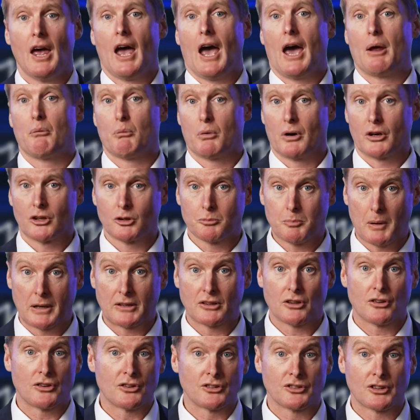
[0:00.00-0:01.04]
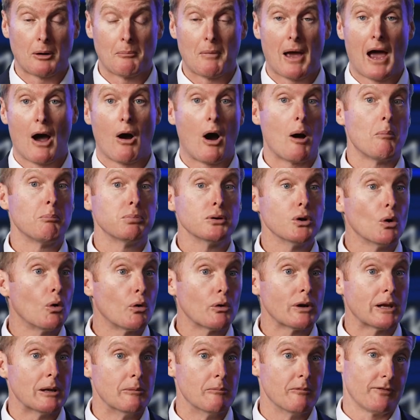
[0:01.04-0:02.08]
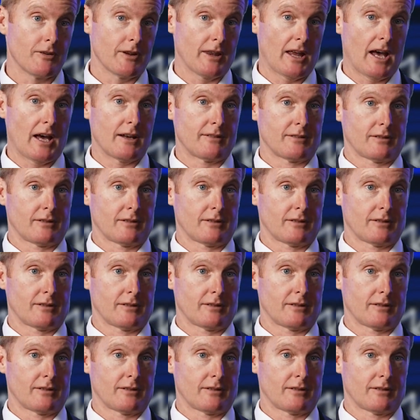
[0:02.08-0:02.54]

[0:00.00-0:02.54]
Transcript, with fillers: and were expected to somehow applaud him for that.